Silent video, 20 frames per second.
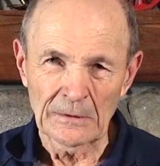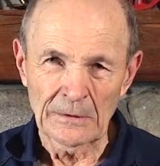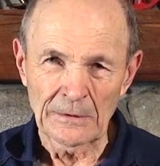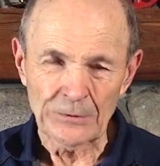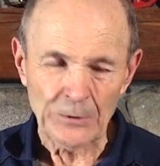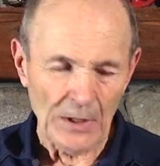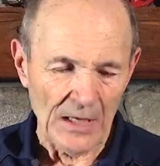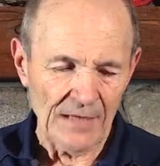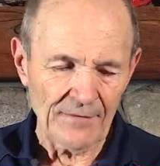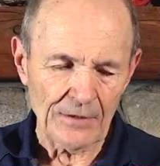
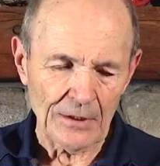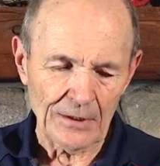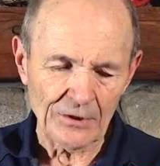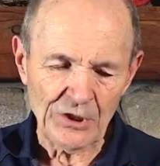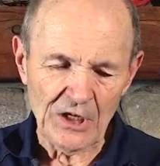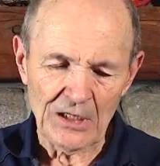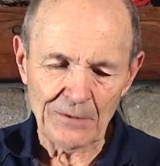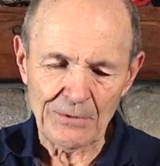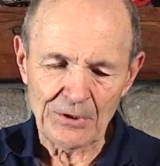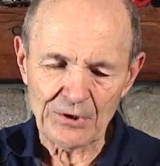So having a
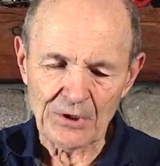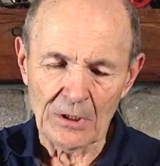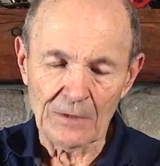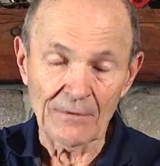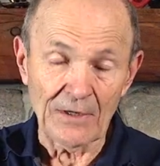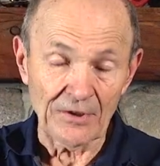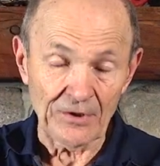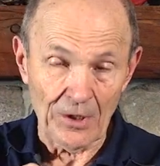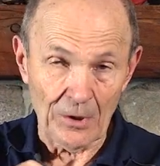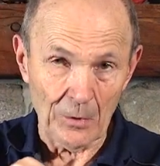J reserve
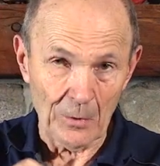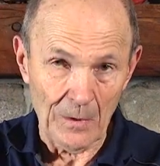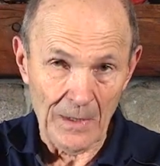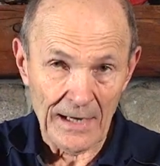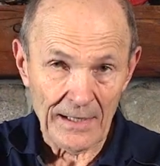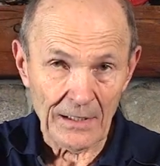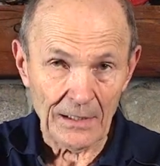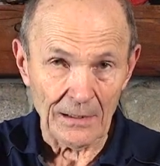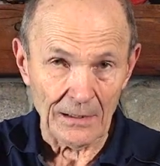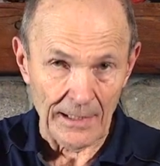on the
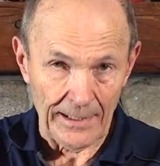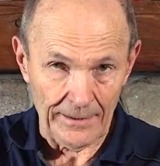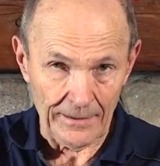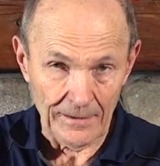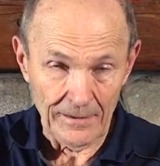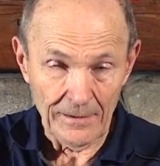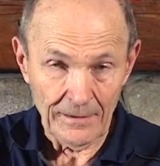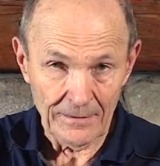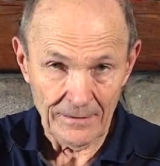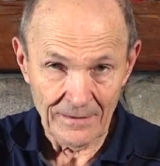
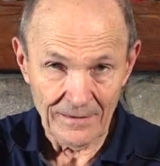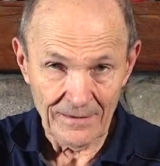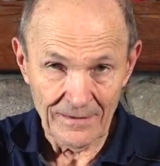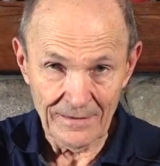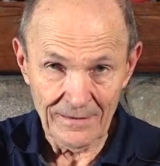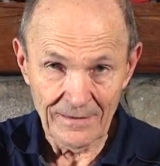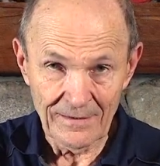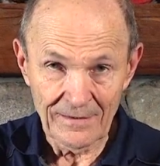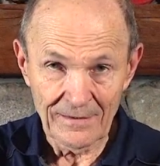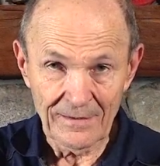regulator
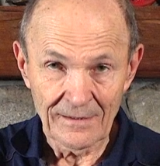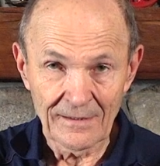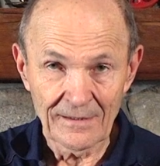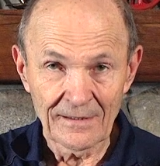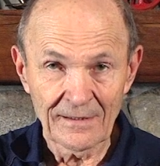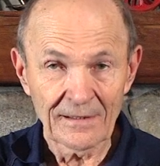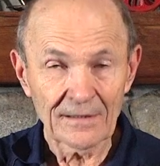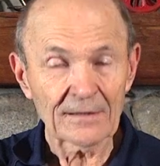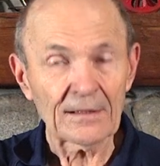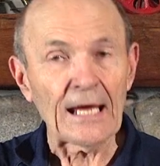
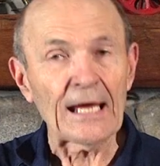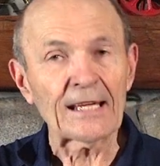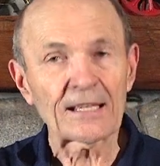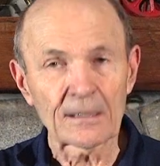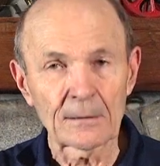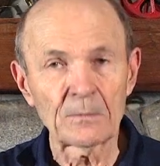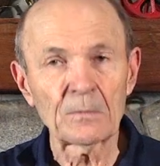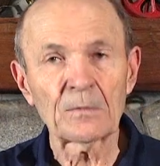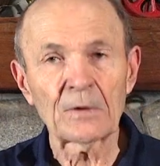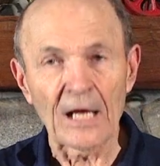gave
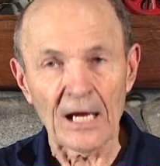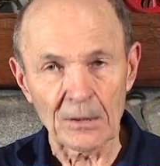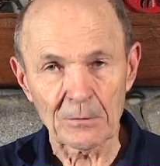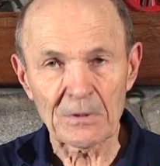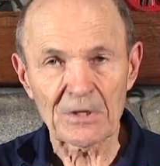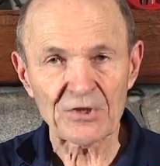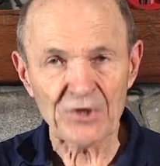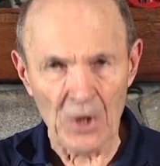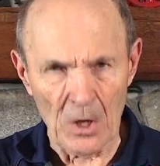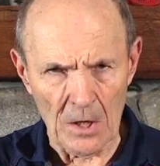them a
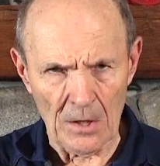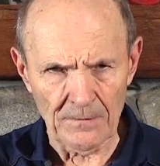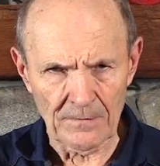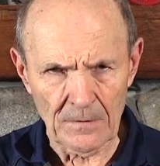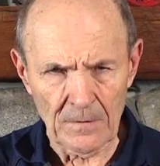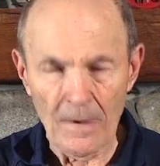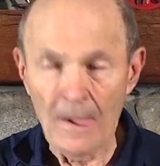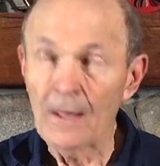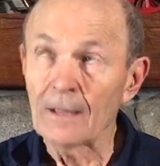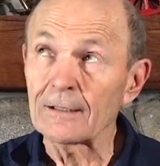reserve.
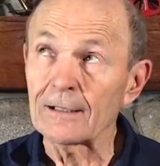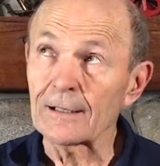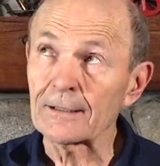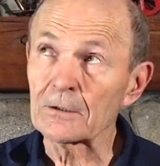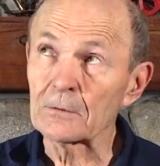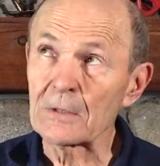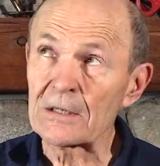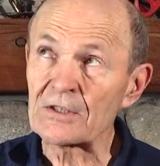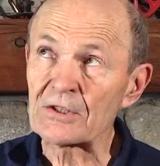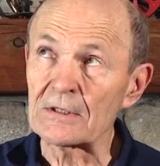The
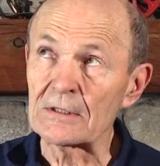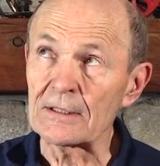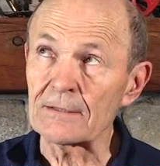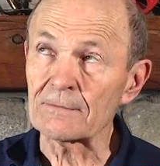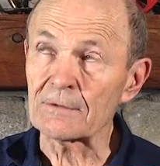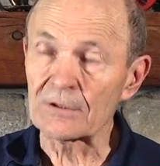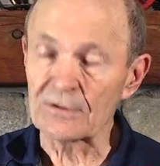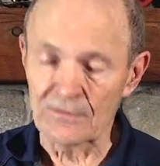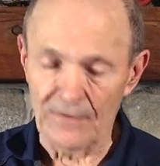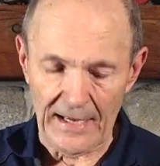other reason it
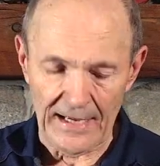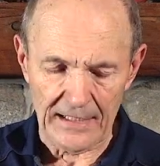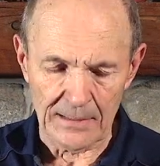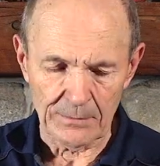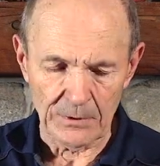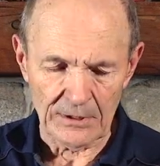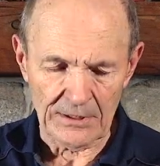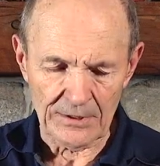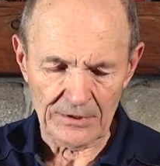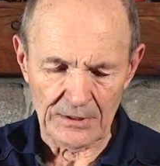was
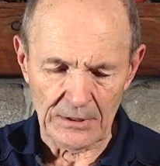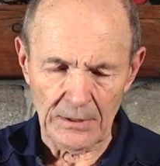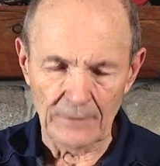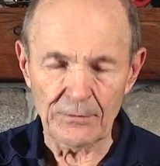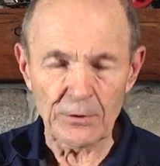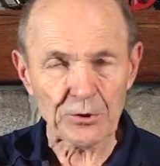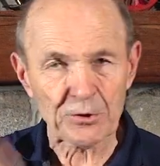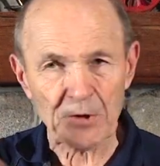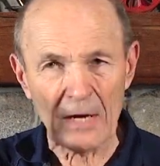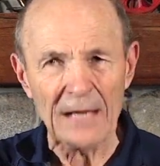valuable is that if
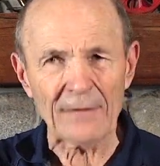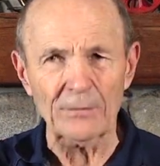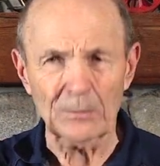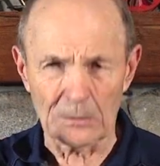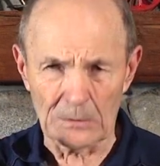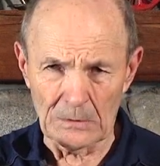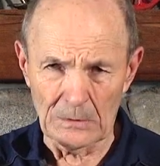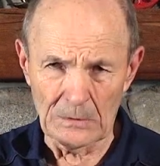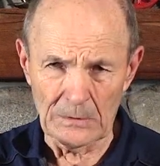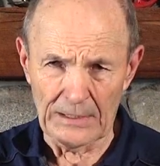you
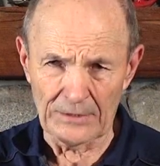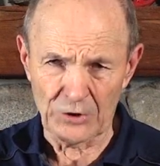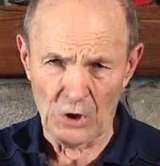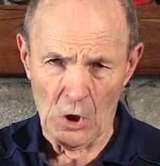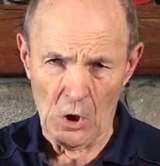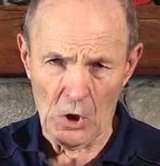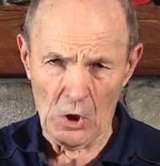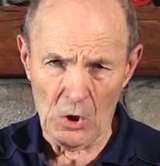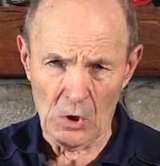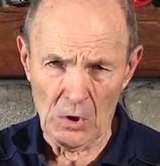traveled at
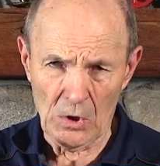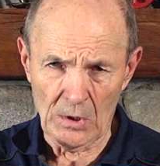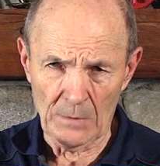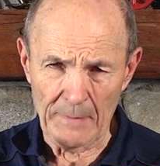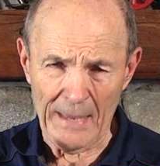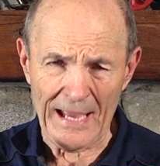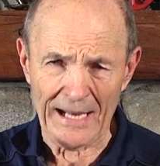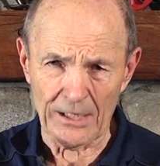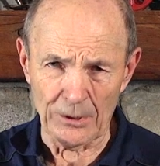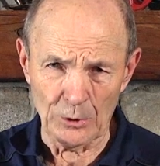all
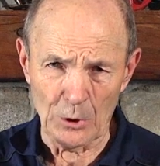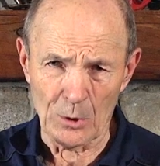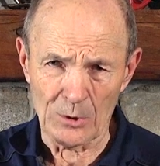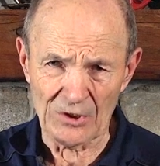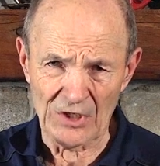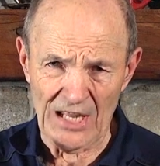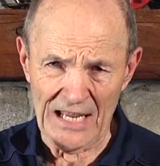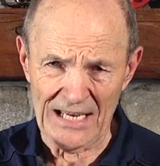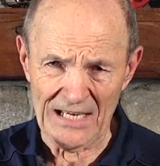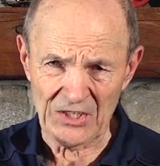back in those
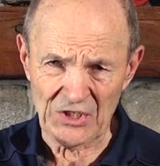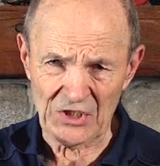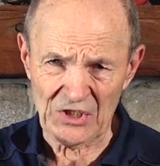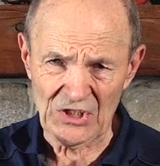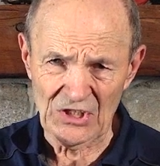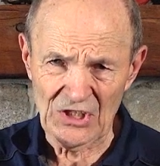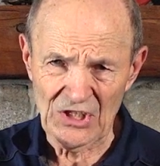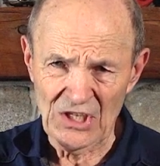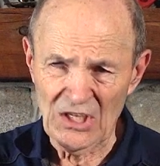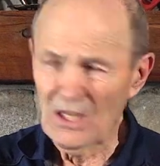days
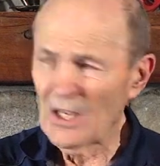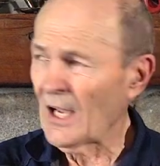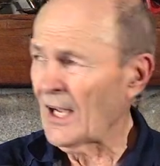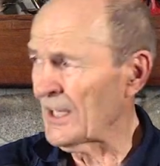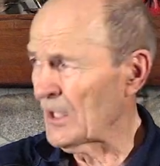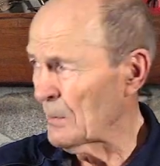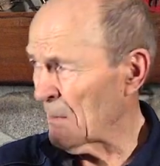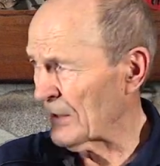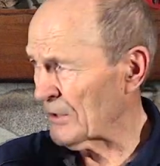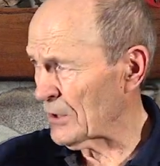
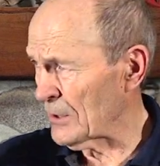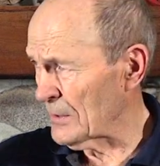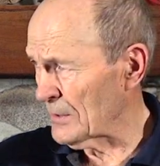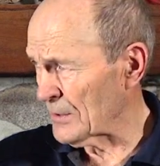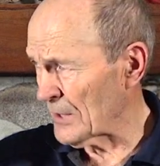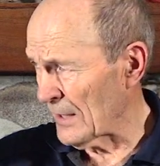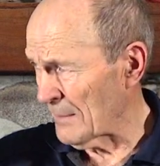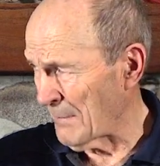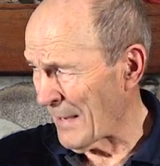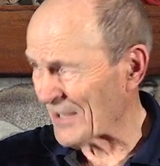and you went to,
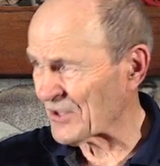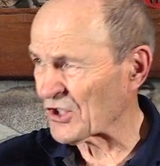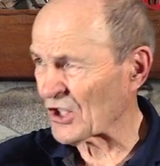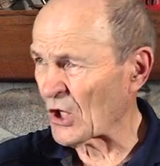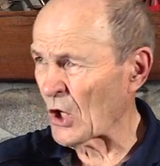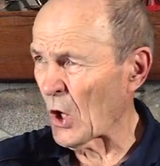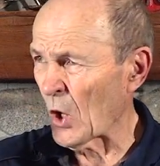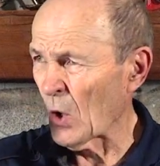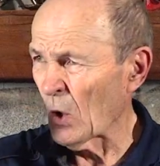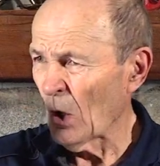say,
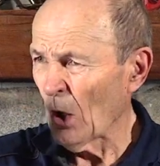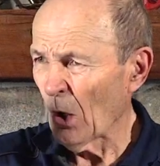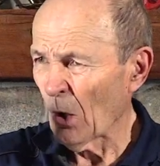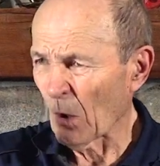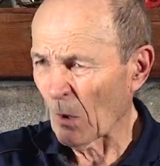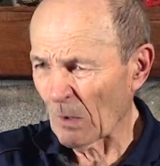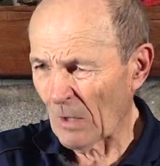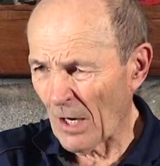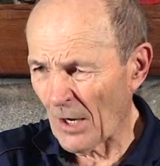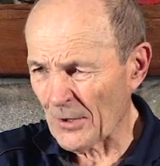Mexico
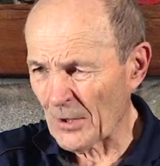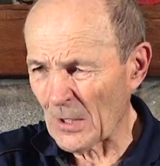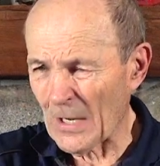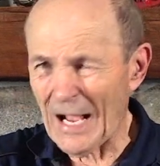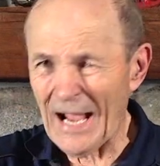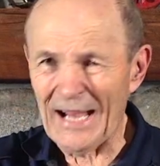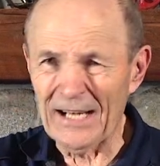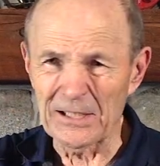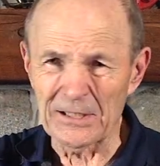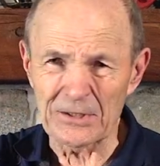or other
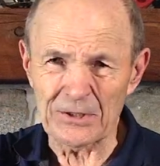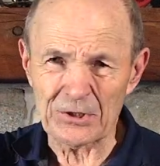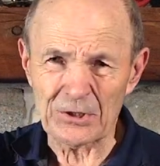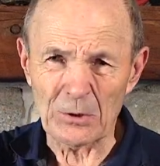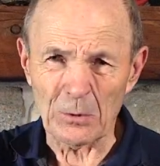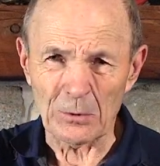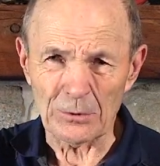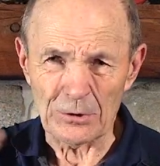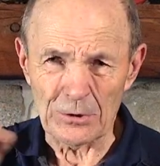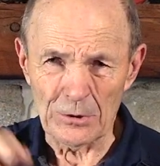islands
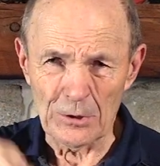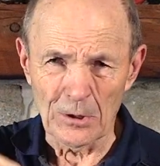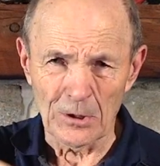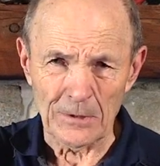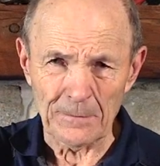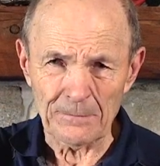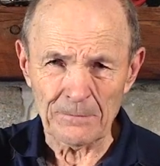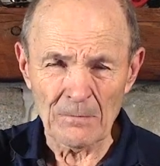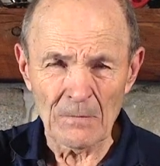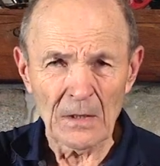or to
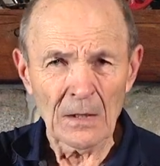Europe,